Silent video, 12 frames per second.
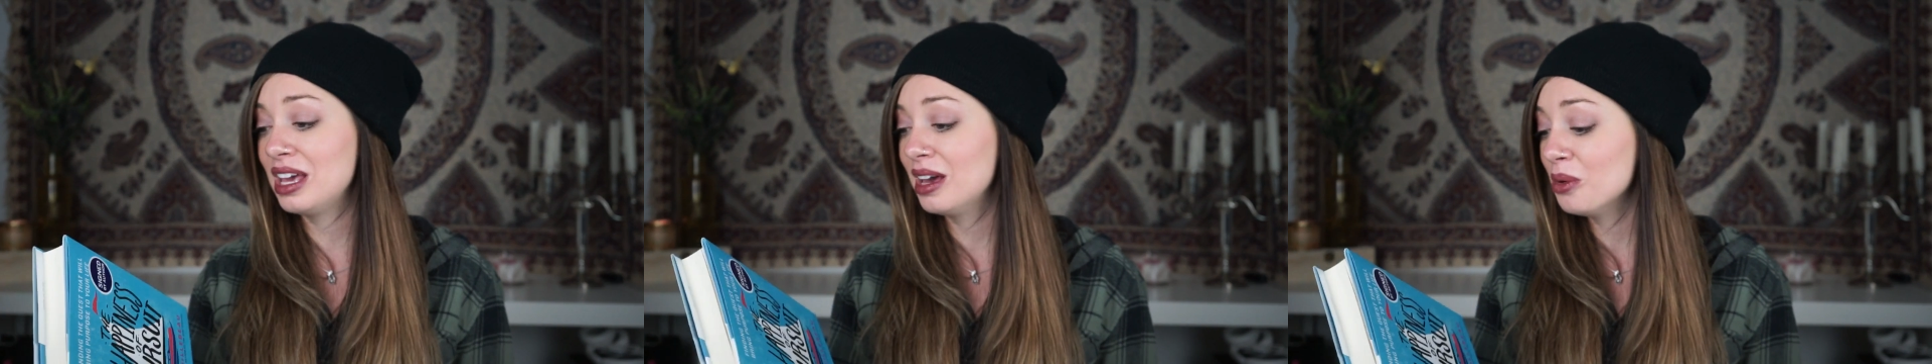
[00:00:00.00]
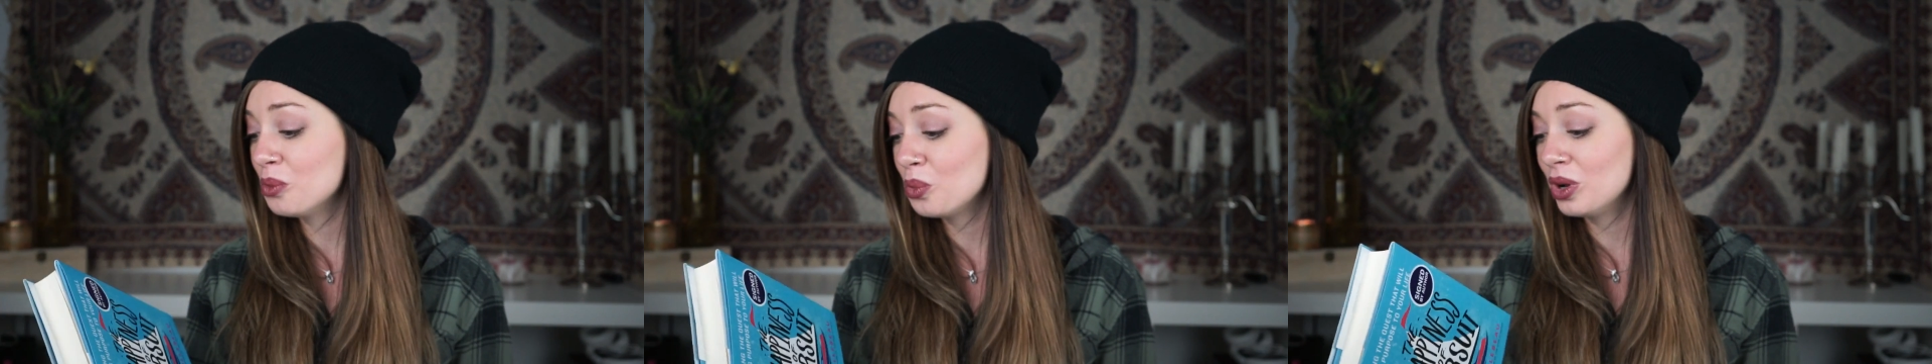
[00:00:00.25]

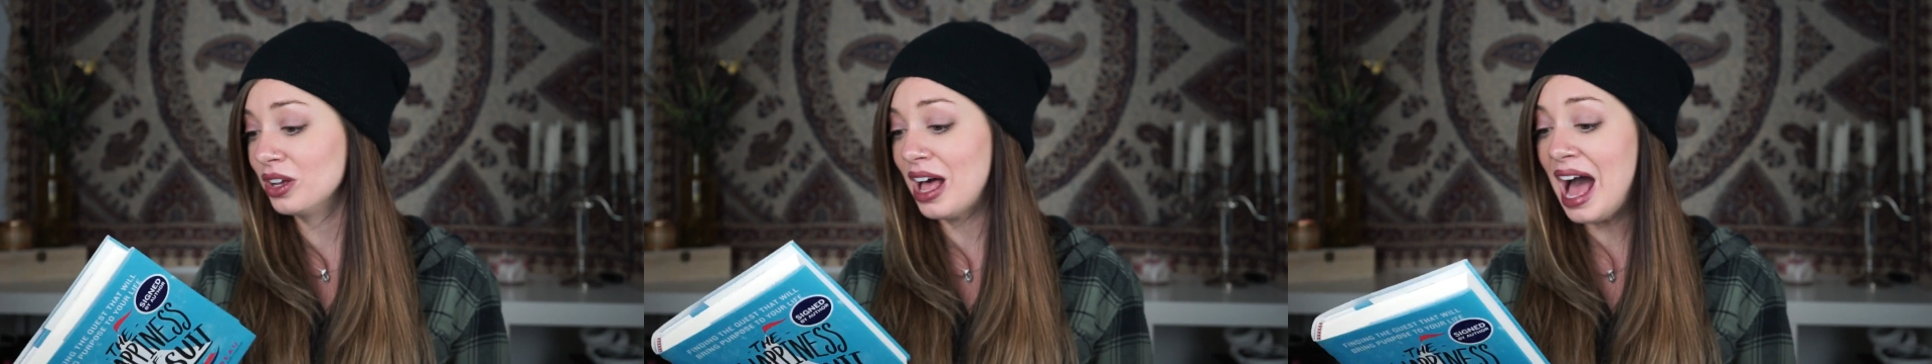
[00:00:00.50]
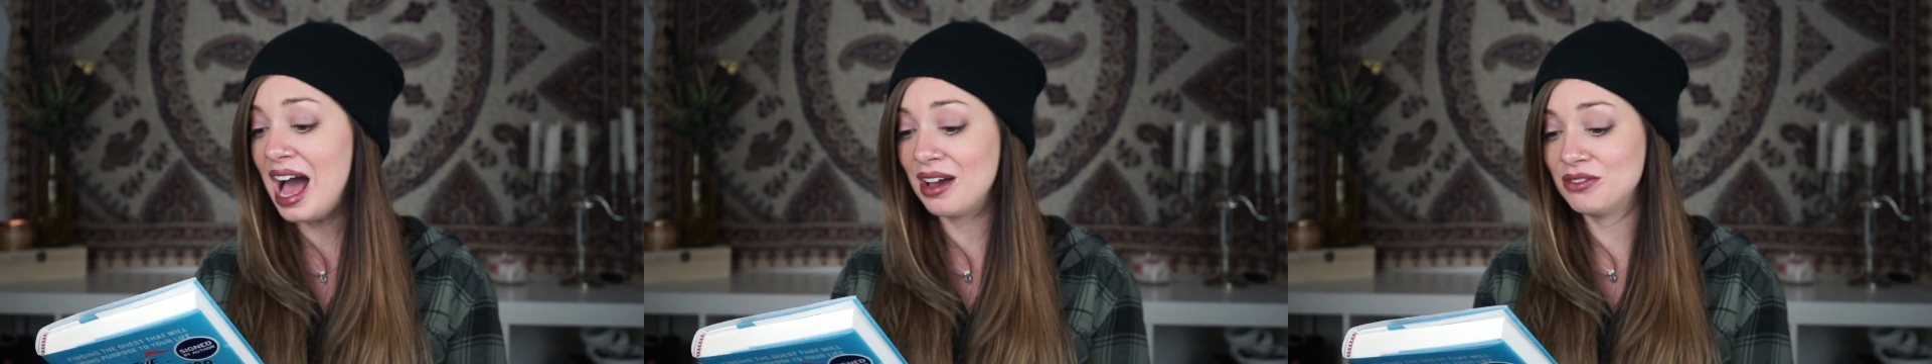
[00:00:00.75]
It will
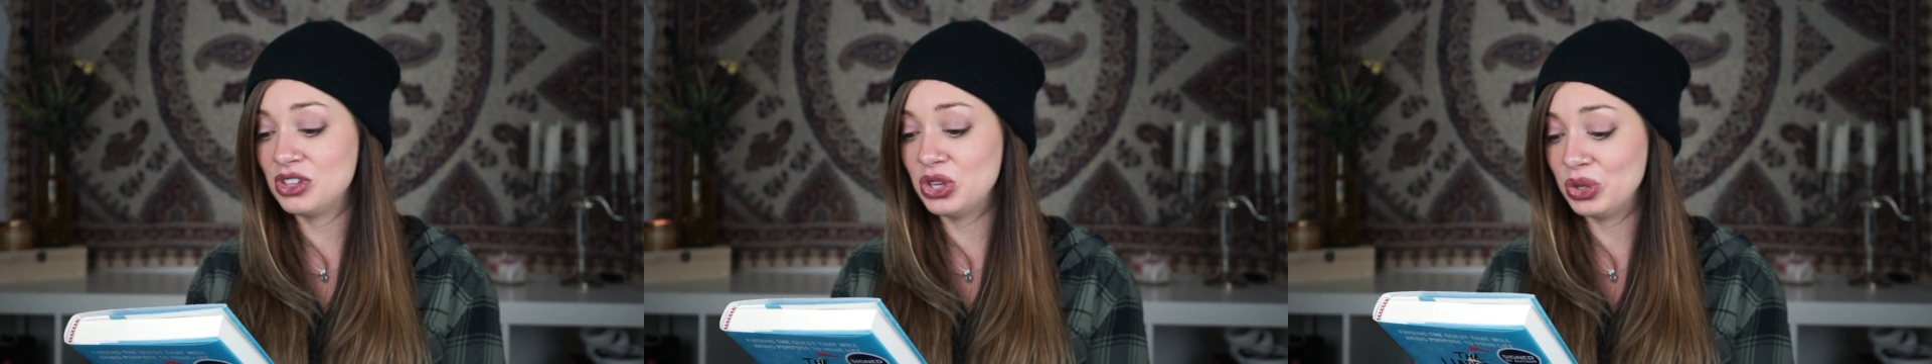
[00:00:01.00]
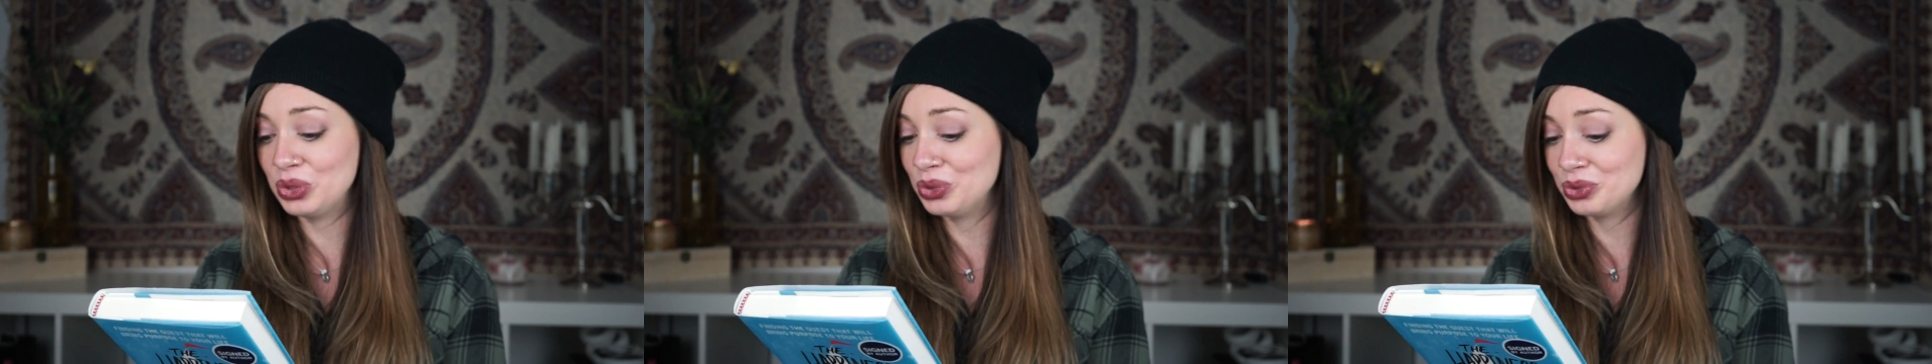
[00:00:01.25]
have
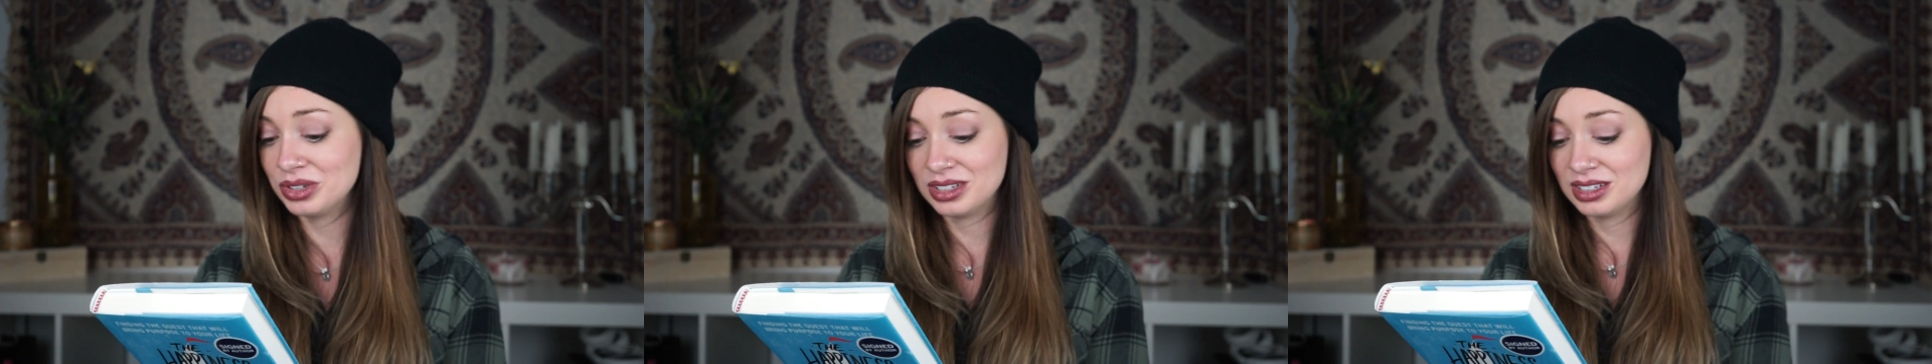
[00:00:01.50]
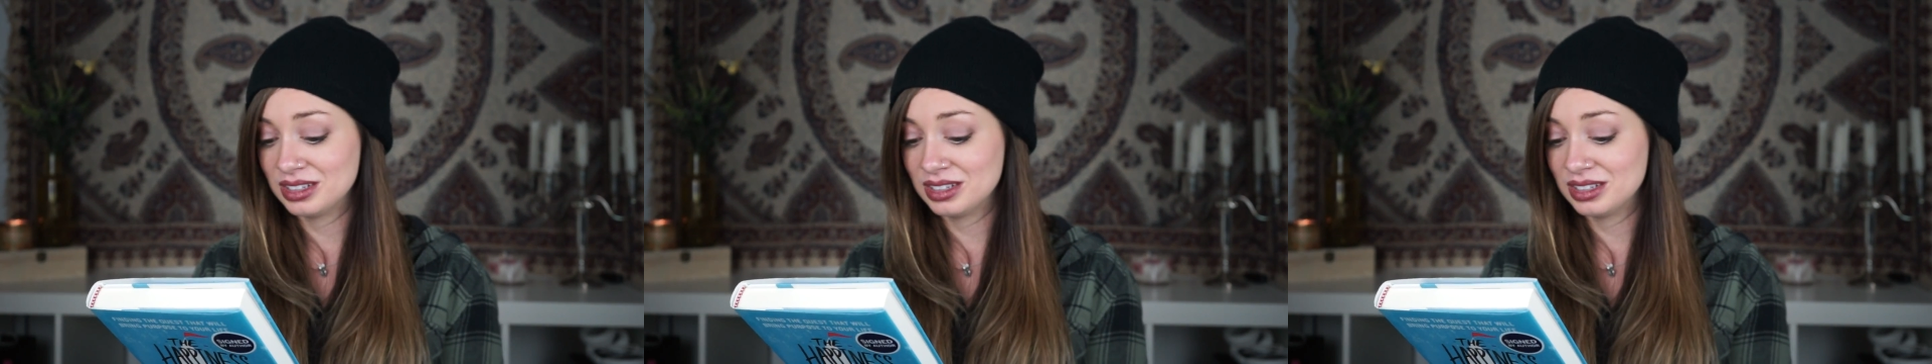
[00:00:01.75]
you